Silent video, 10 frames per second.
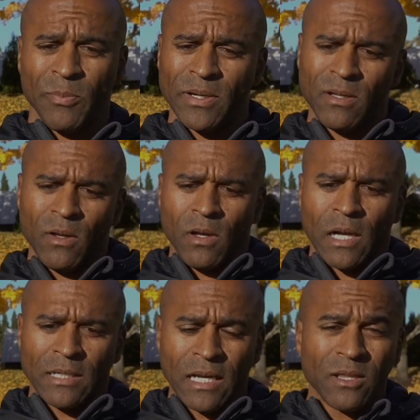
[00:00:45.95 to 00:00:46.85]
But
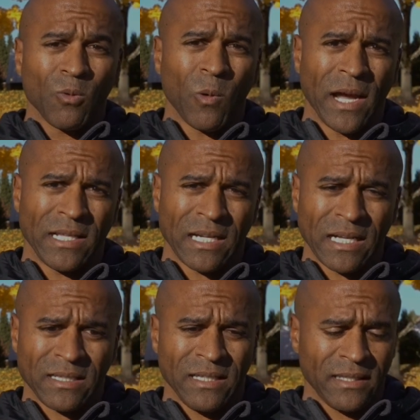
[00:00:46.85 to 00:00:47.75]
another way that
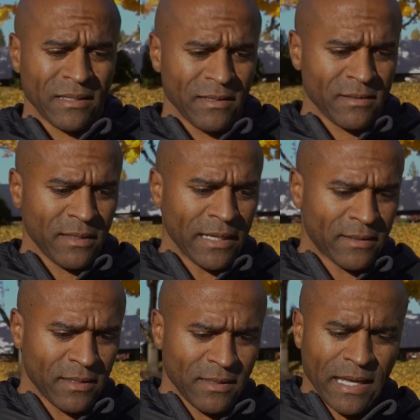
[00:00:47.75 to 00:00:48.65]
I think is
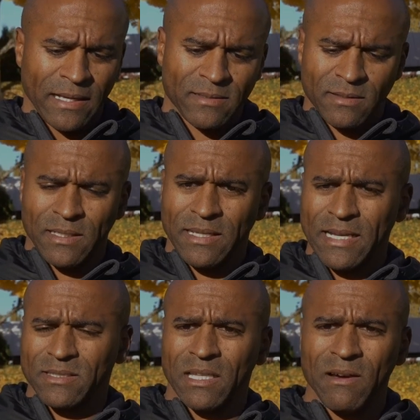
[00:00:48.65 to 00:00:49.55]
like the
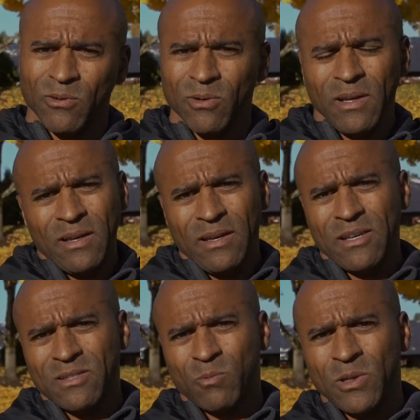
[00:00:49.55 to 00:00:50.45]
next level
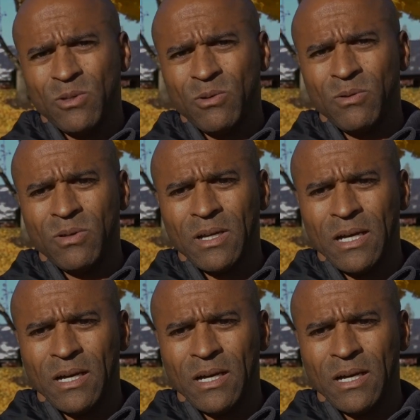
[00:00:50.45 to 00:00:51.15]
is when you